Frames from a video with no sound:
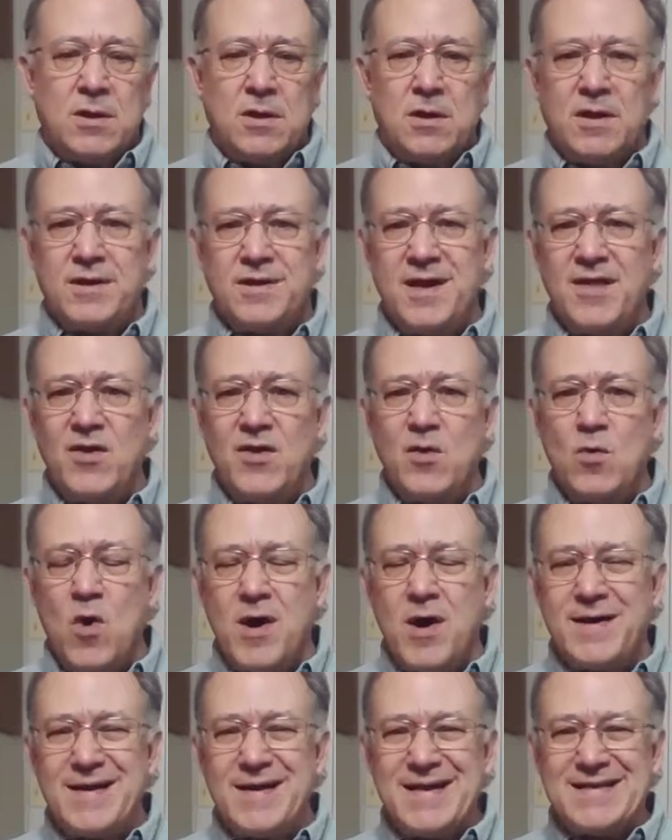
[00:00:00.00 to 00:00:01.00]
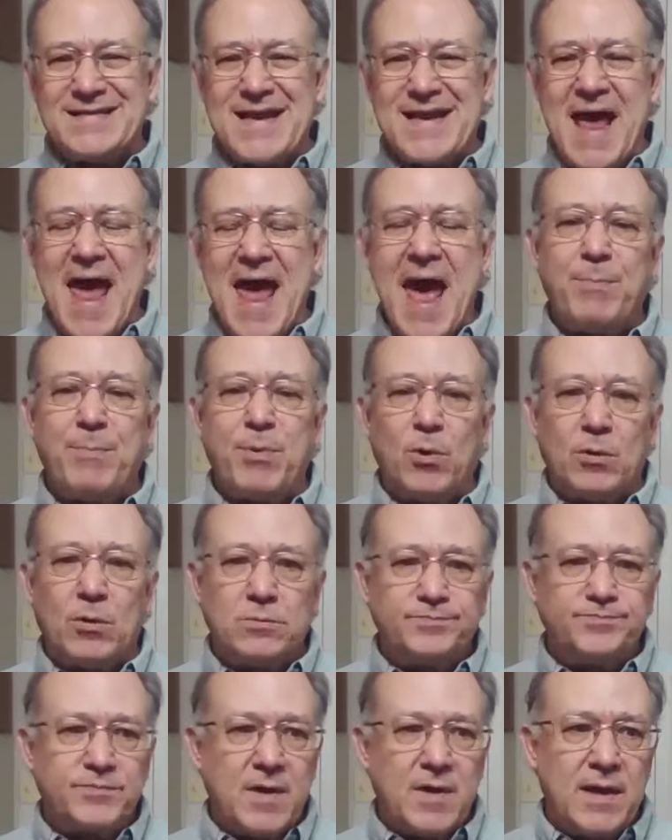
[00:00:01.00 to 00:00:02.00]
Another one is Apple.
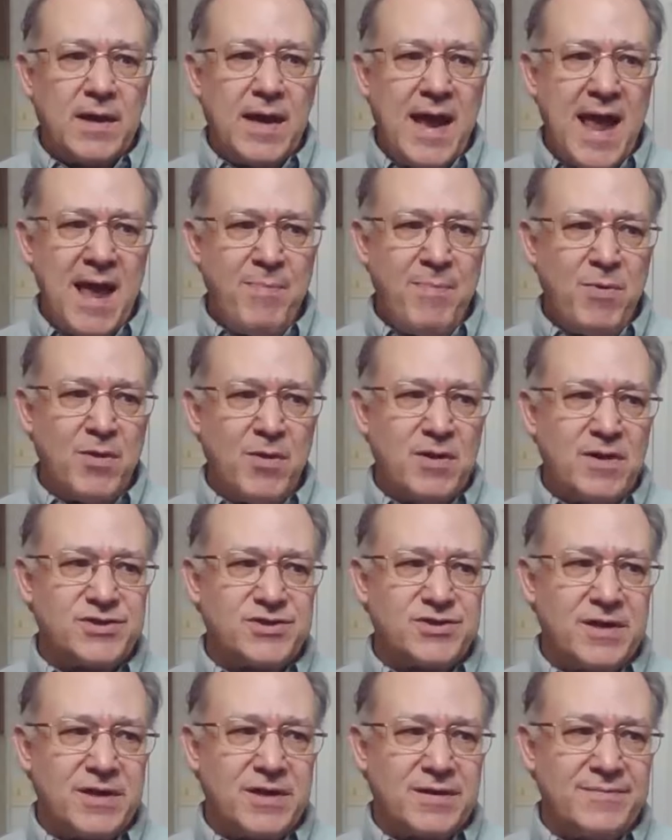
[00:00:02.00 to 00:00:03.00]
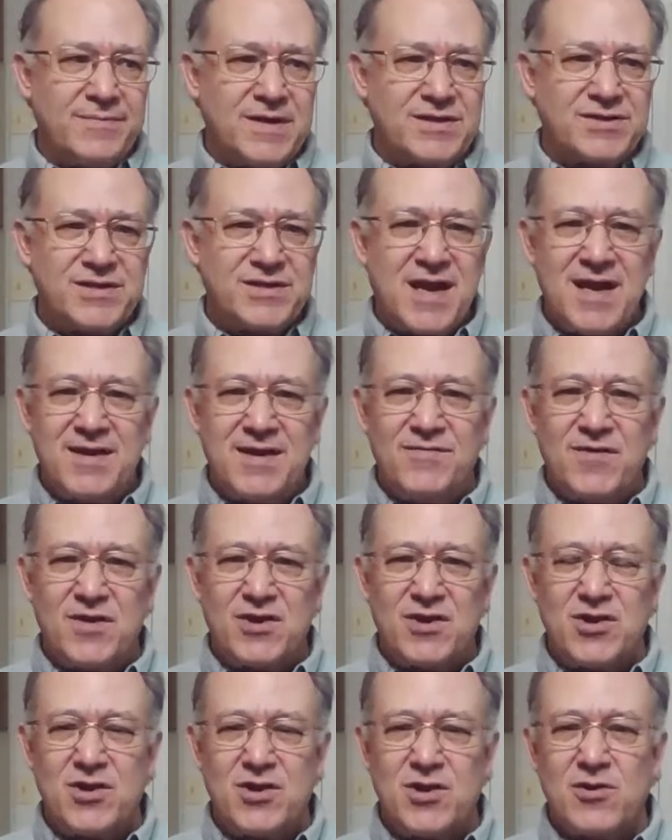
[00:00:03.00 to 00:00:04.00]
And Apple is kind of a
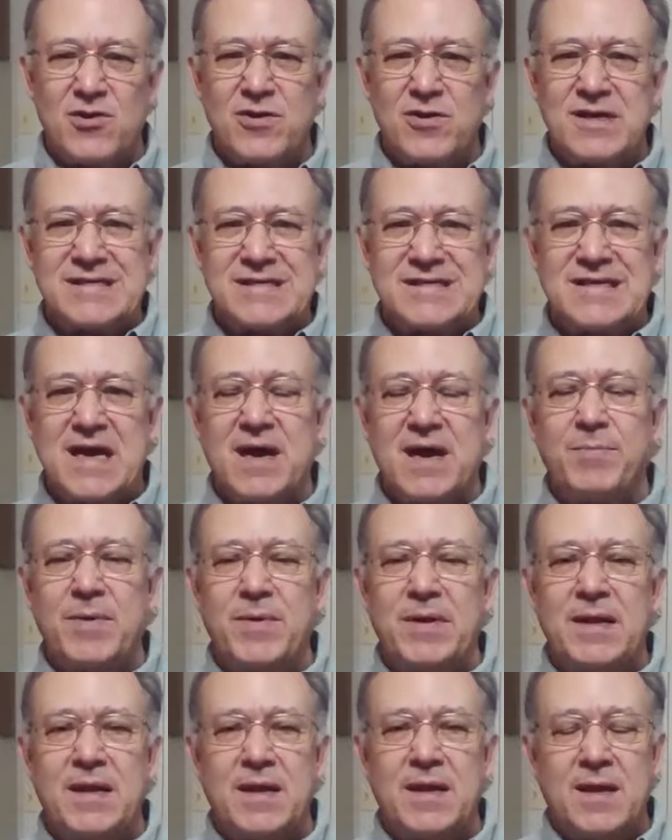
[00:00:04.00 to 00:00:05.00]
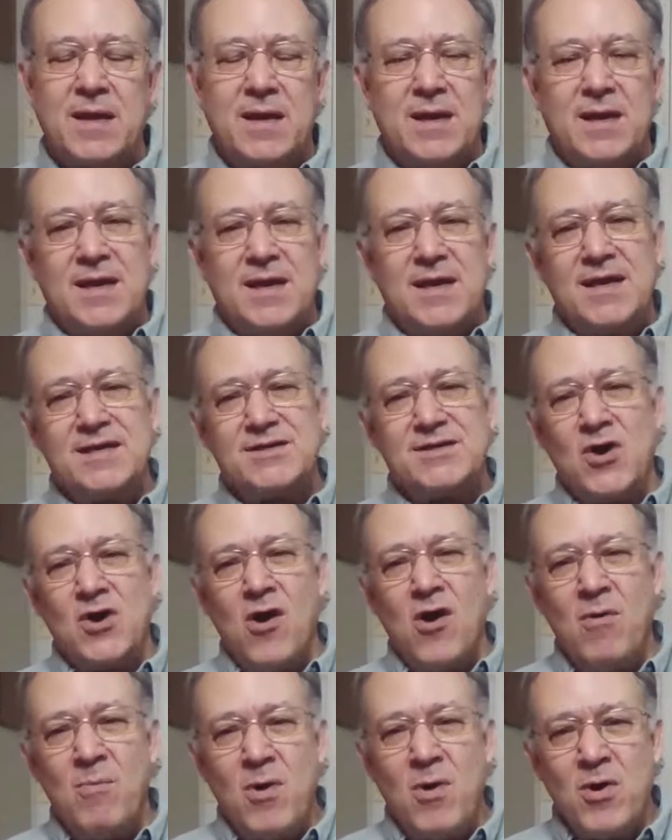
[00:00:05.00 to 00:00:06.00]
curious company. It's
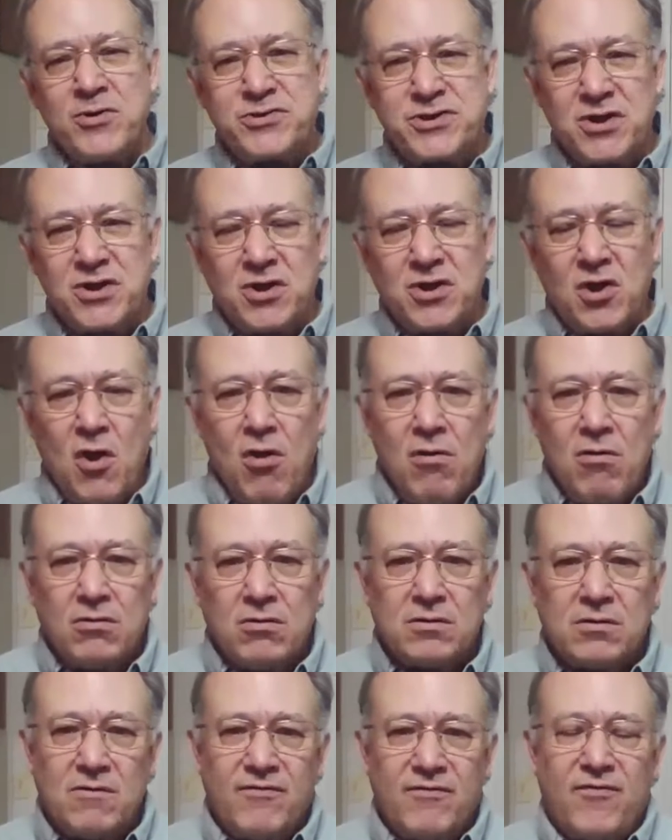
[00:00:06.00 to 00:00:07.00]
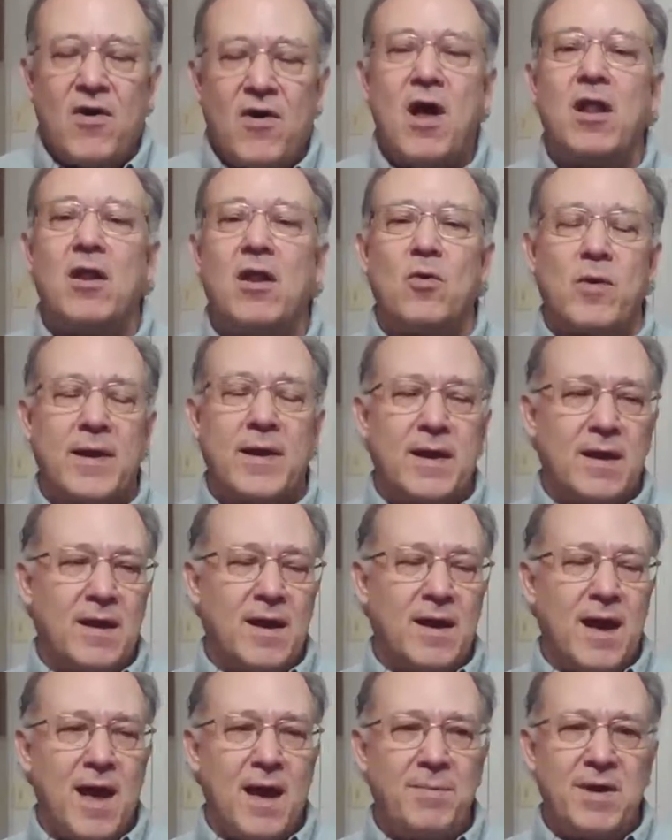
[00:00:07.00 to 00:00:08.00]
almost a cult following.
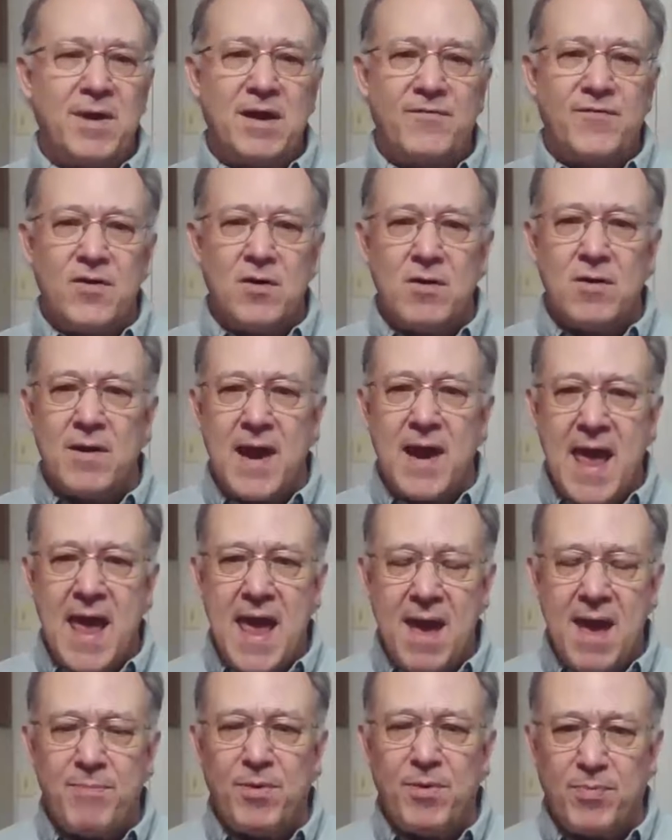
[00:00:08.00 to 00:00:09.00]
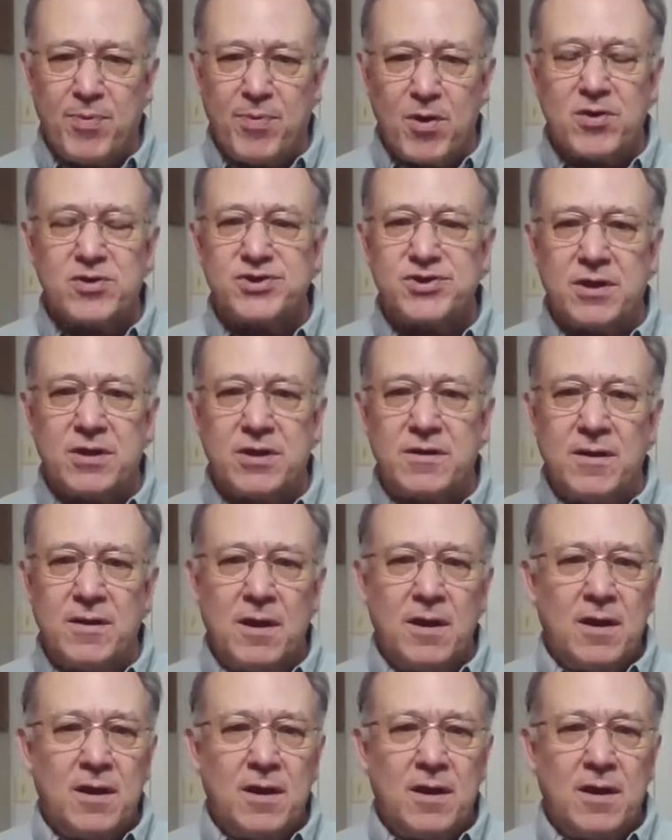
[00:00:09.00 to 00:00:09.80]
I mean, if you're an Apple person,